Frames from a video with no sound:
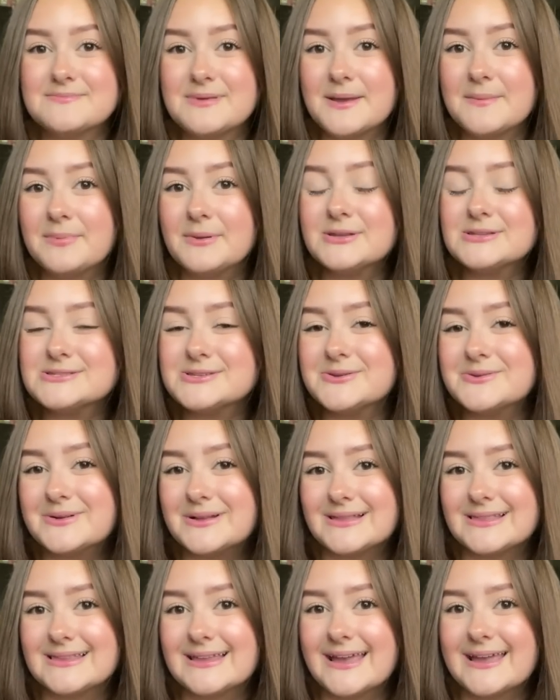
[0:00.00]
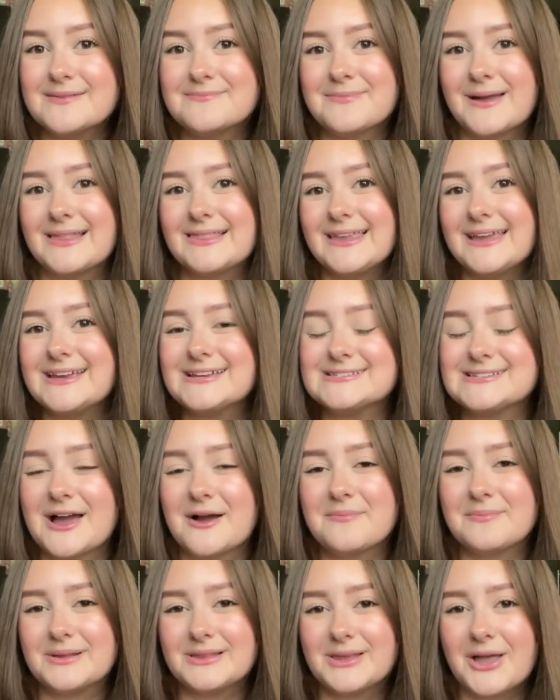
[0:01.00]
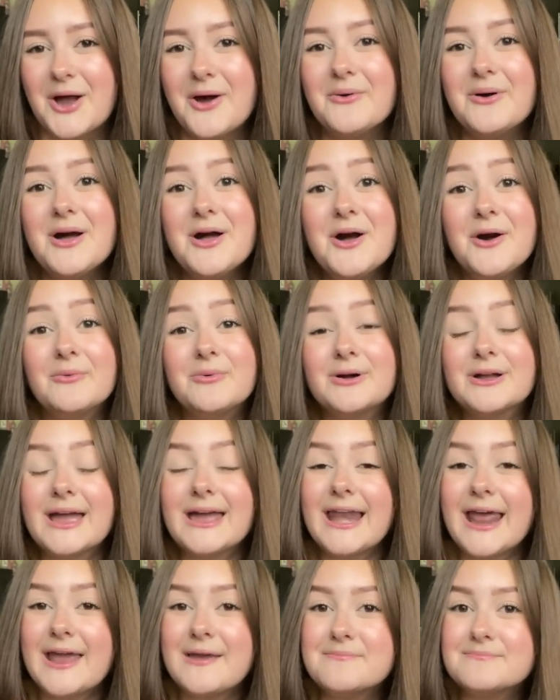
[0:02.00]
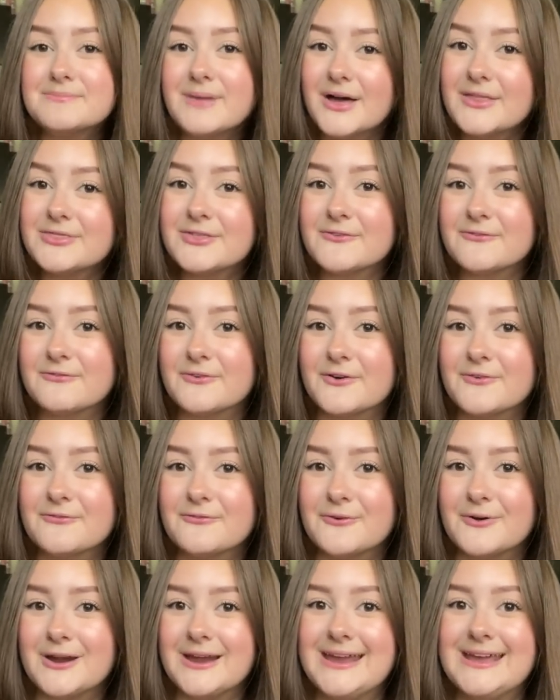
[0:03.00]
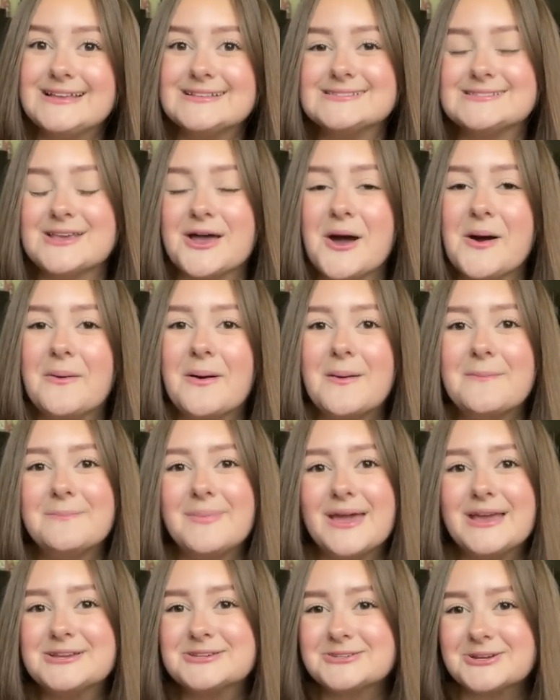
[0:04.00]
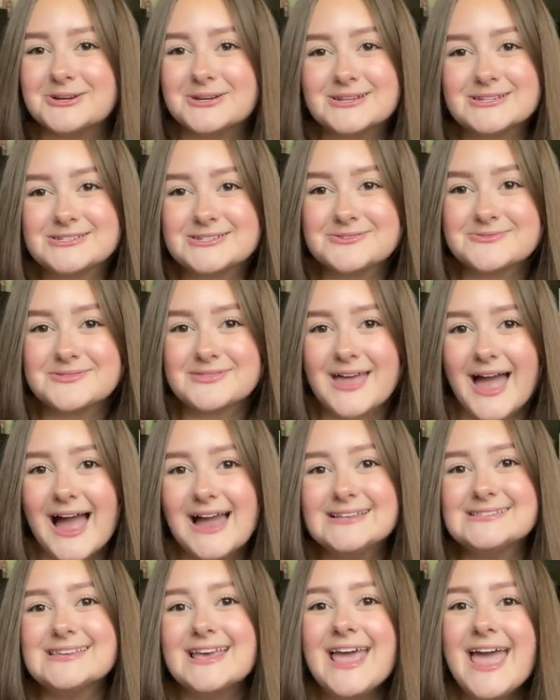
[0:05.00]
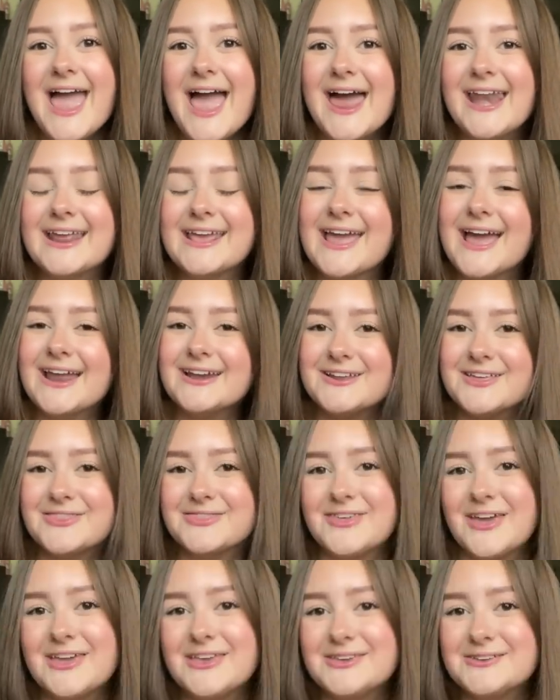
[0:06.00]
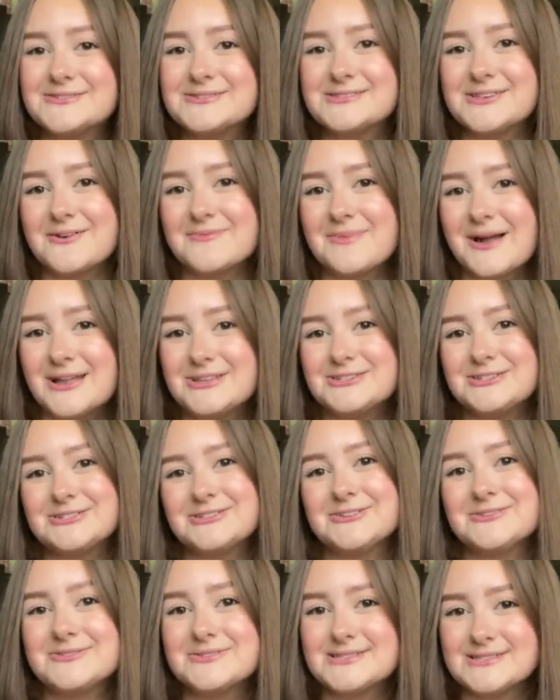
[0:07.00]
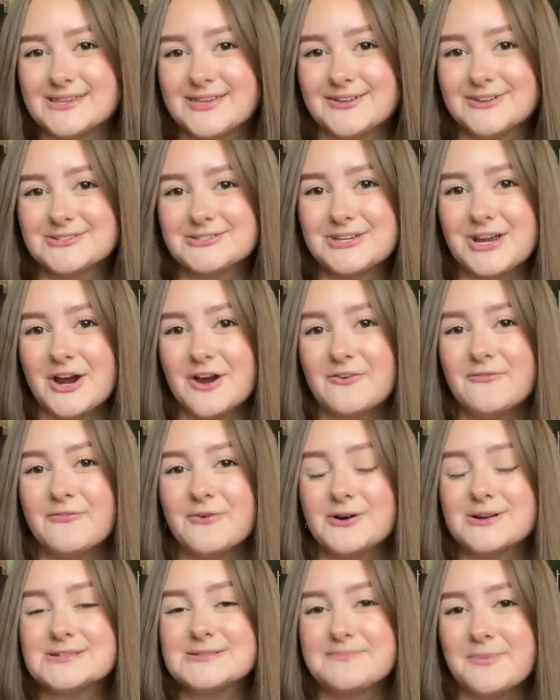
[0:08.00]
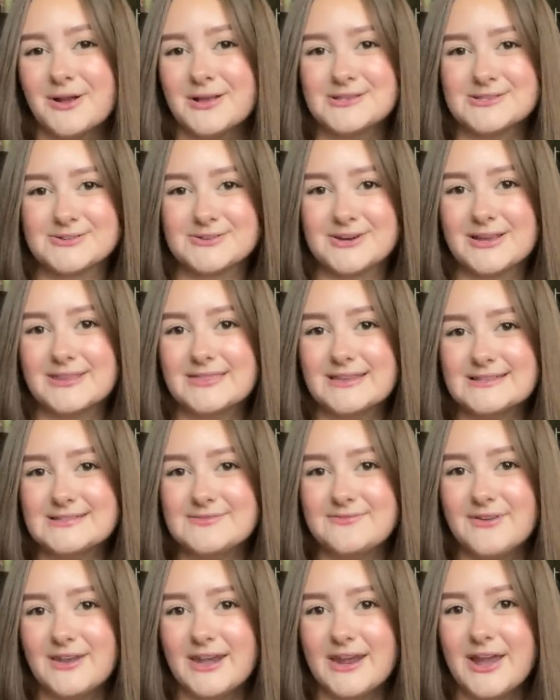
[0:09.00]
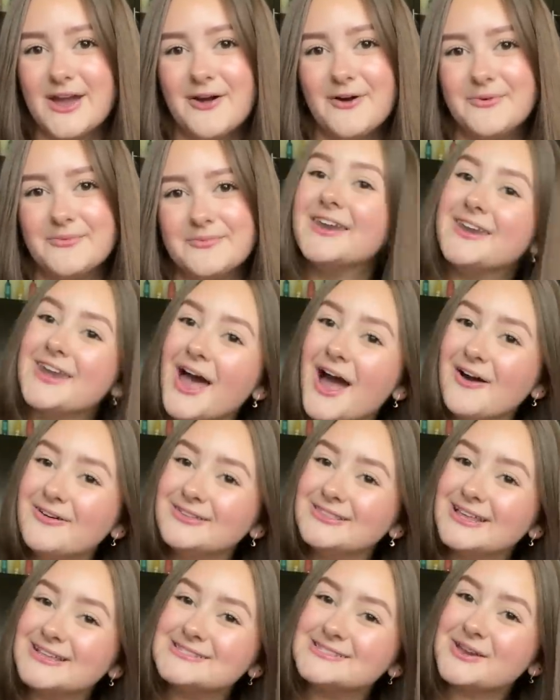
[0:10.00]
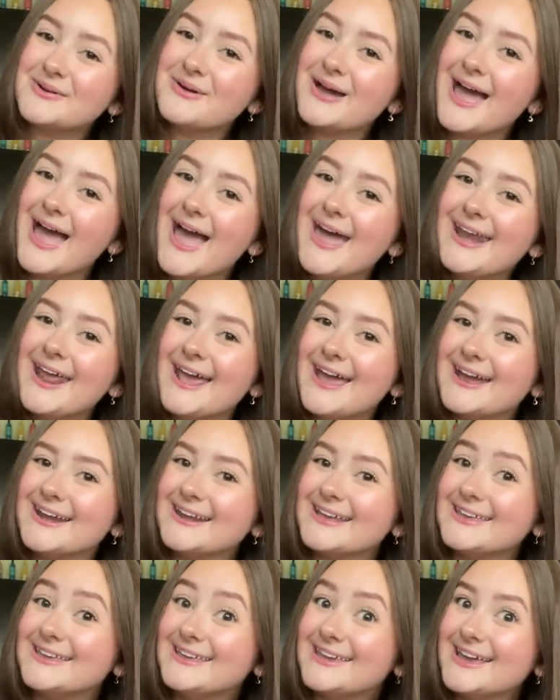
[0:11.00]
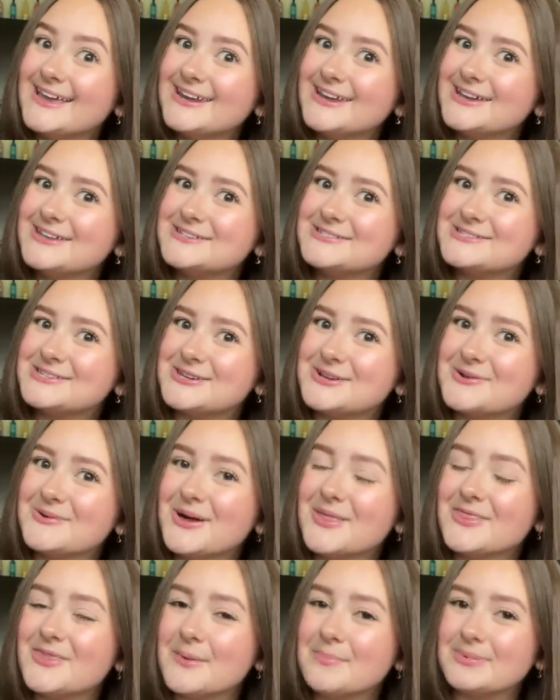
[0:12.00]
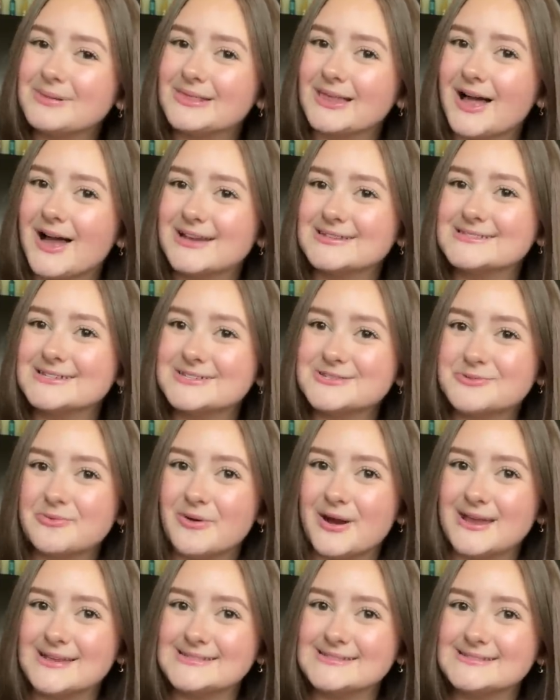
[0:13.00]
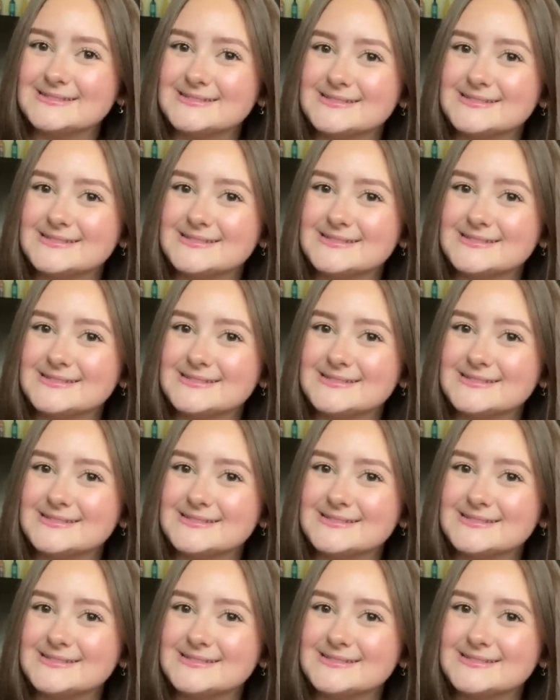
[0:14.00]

people to click my link down below will get a month for free. So make sure to do that. And again, thank you so much to Skillshare for sponsoring this video. Now let's go ahead and get into the plot twist.